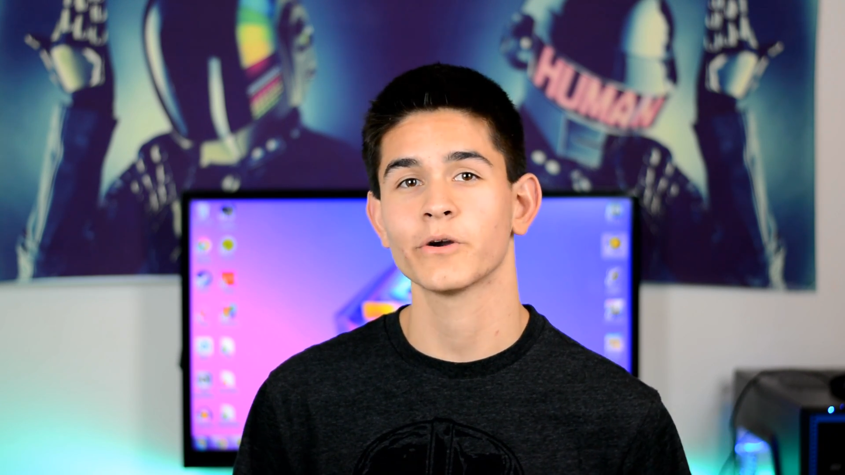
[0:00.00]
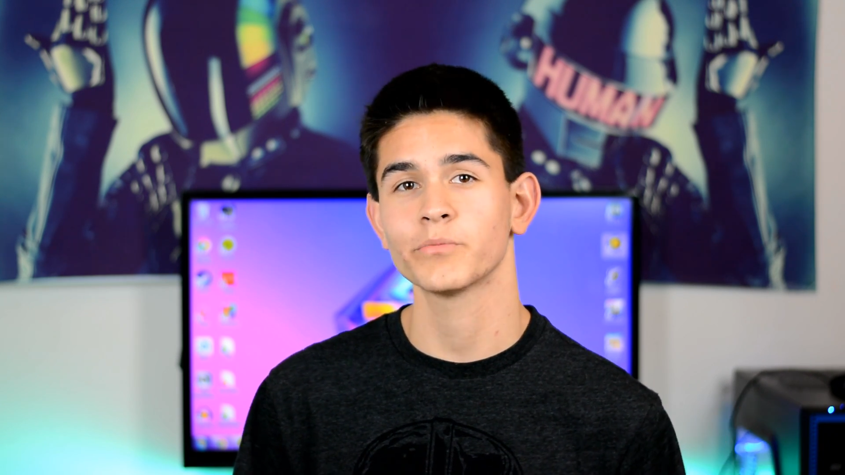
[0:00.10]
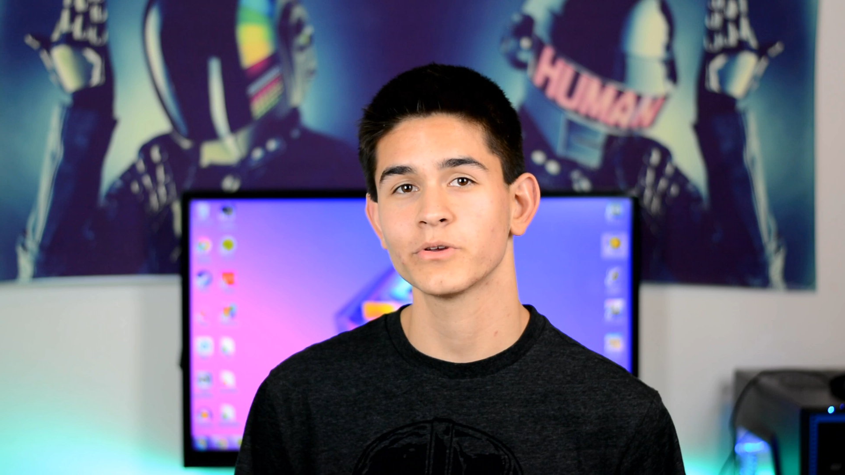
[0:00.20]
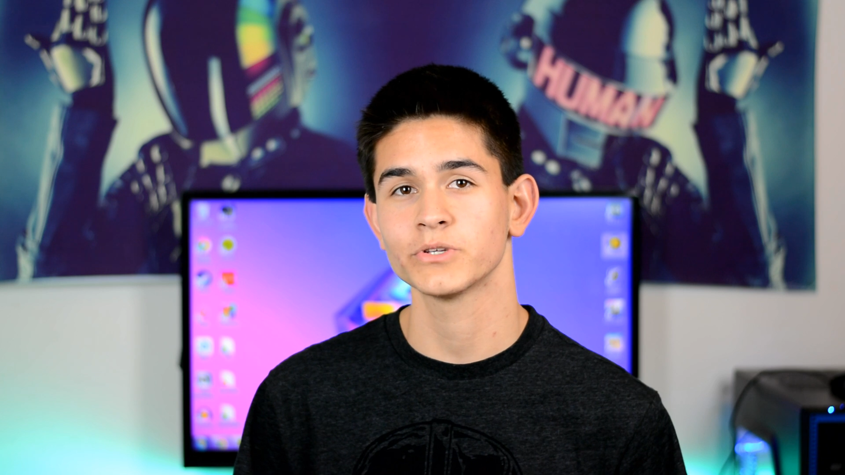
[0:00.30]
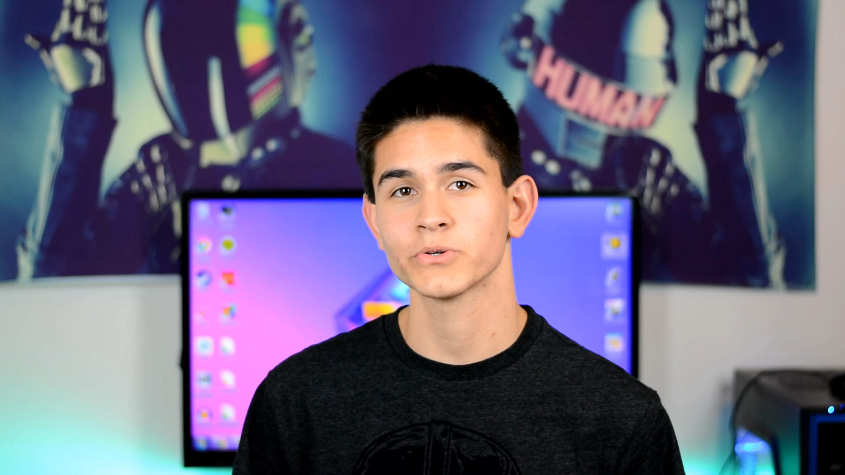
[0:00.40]
I
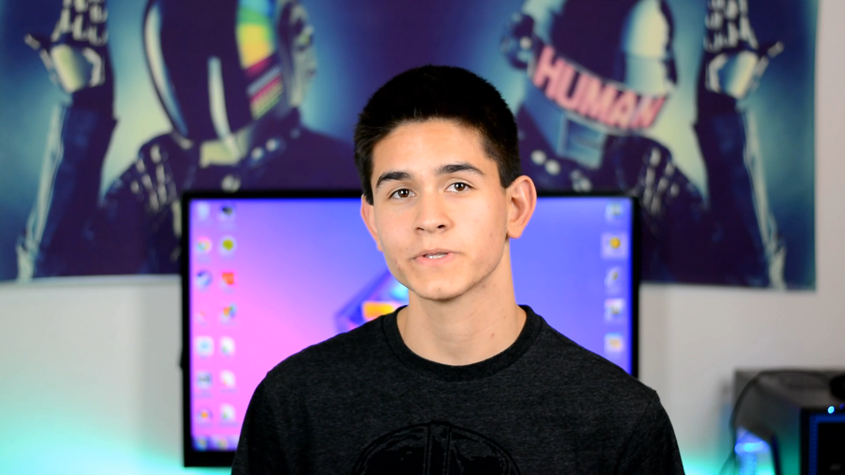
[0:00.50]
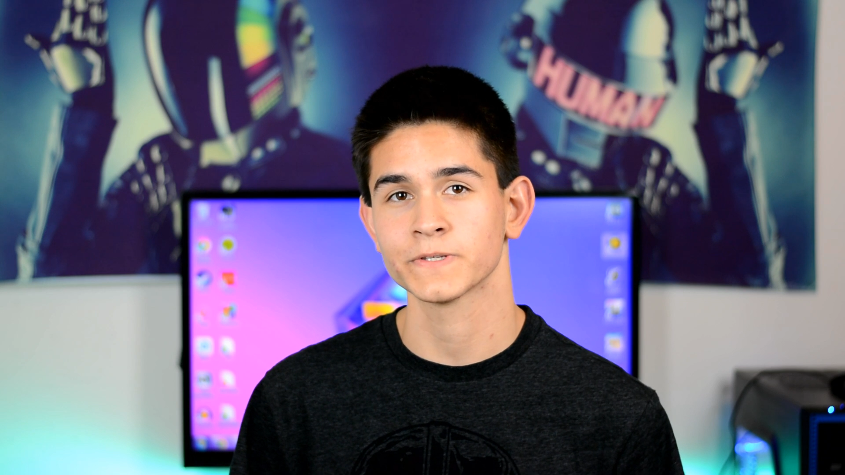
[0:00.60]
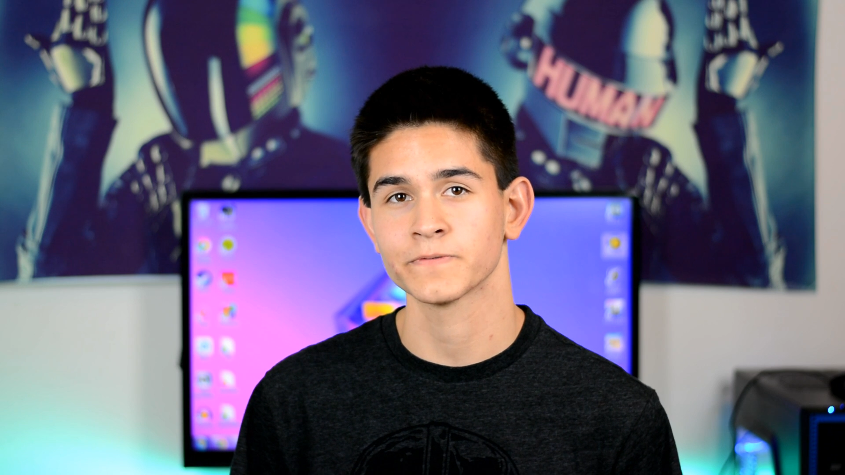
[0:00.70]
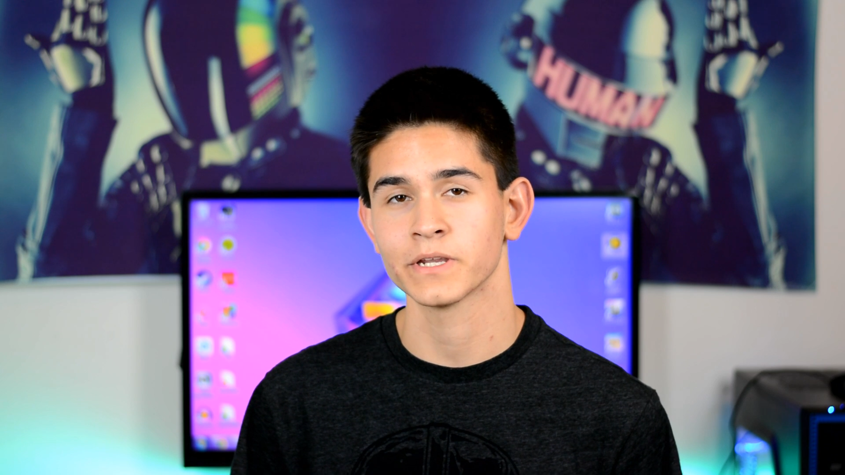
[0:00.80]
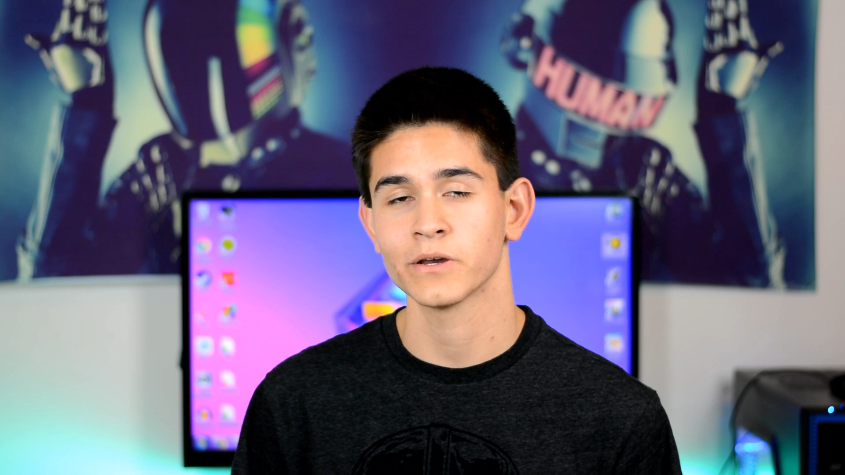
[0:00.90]
hope you enjoyed
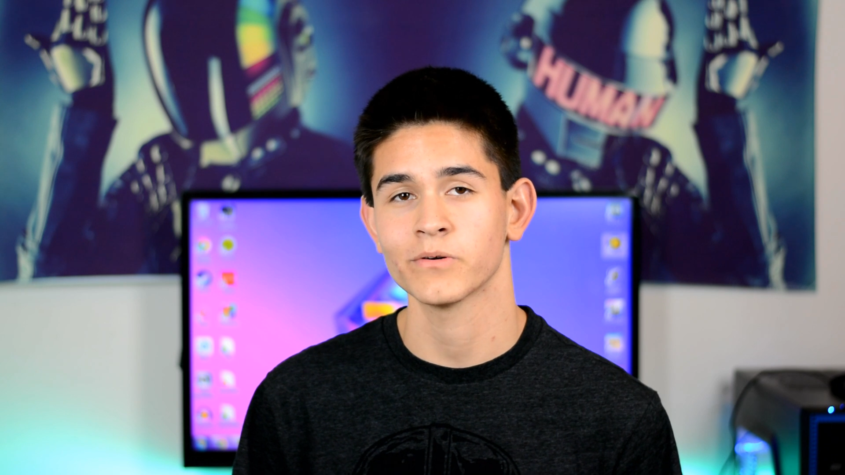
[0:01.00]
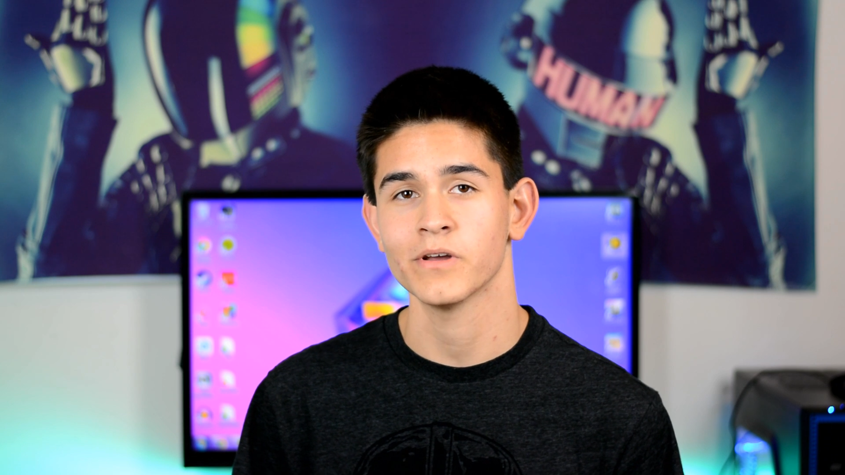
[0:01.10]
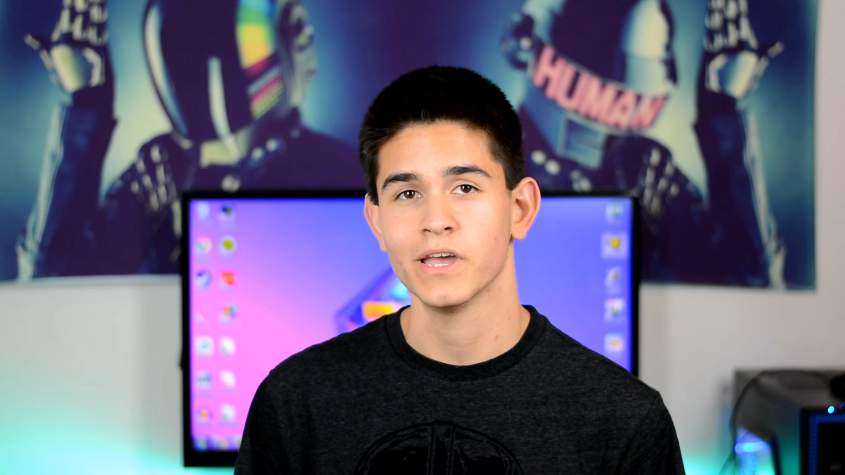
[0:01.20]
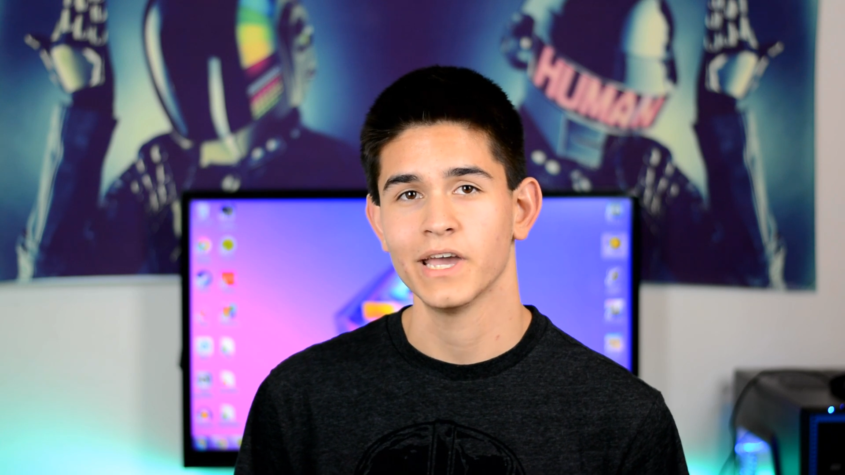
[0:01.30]
this video,